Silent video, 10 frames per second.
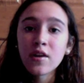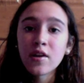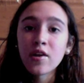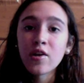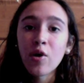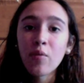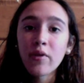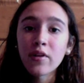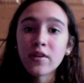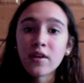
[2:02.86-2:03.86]
he hoped that
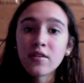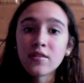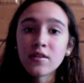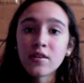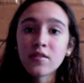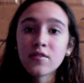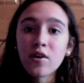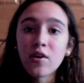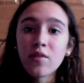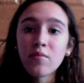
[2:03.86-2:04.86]
Daisy saw
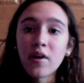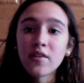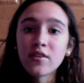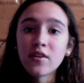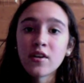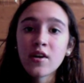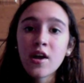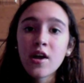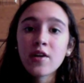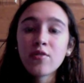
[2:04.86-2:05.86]
the best in it.
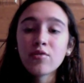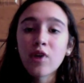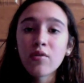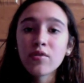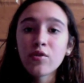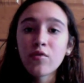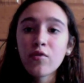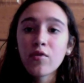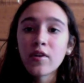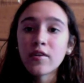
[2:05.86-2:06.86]
He was always hopeful
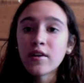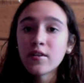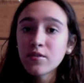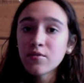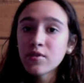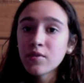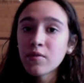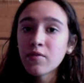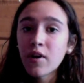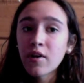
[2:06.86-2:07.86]
that Daisy was going to be
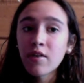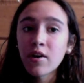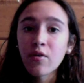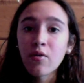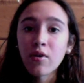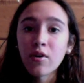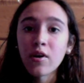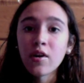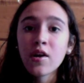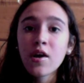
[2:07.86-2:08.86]
right around the corner and
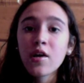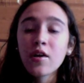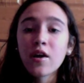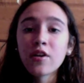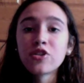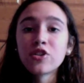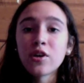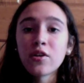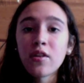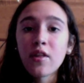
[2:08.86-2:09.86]
going to share
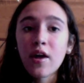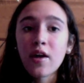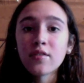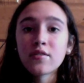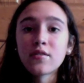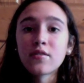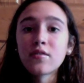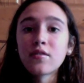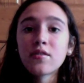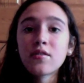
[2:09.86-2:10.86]
the
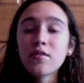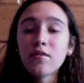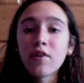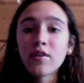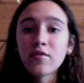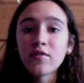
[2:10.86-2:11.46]
rest of